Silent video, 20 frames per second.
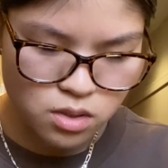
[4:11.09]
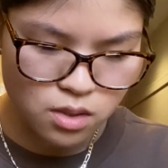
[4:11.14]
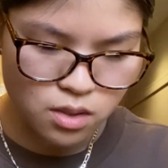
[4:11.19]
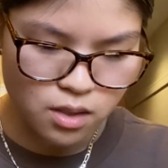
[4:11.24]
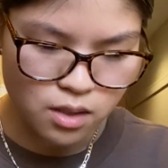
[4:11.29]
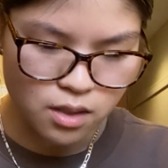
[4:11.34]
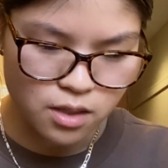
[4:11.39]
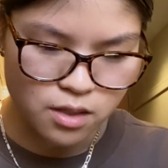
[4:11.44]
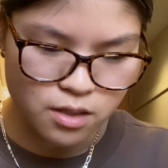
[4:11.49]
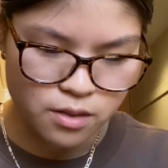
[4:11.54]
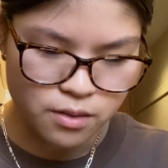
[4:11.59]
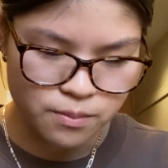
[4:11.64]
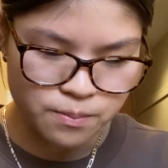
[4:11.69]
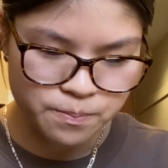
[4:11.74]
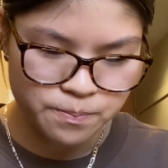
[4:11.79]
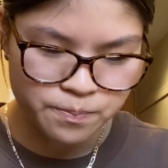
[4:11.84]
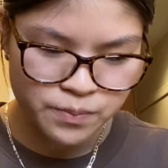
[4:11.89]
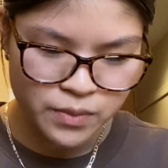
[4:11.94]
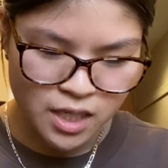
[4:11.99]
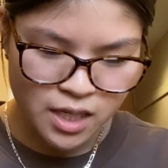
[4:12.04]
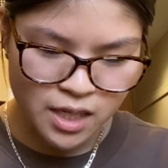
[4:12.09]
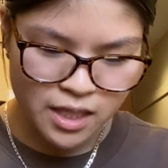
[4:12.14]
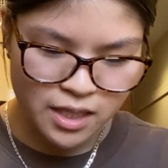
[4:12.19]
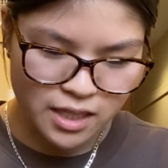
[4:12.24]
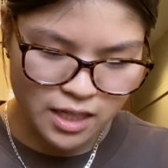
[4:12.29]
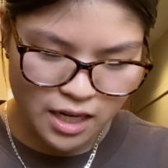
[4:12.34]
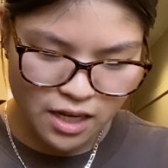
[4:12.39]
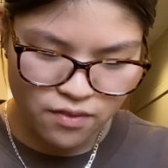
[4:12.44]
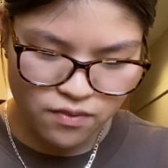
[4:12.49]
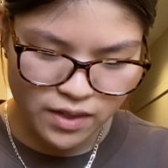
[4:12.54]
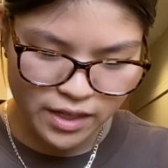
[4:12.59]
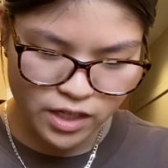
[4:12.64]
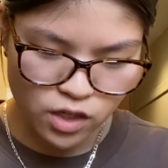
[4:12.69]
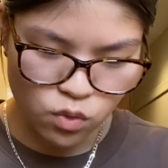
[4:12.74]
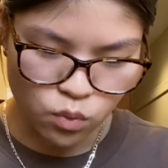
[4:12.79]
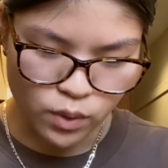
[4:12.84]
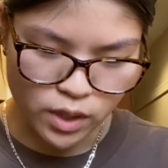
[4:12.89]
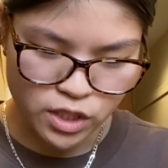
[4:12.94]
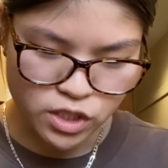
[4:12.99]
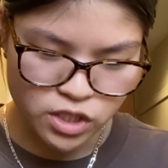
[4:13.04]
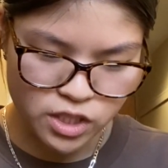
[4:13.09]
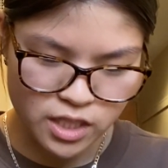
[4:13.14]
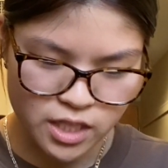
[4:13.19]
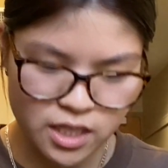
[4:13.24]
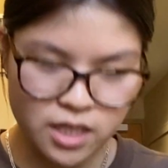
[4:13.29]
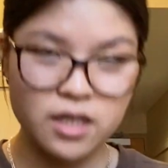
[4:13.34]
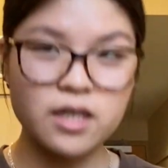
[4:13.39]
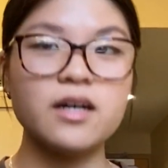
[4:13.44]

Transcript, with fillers: Um, and I have like a widget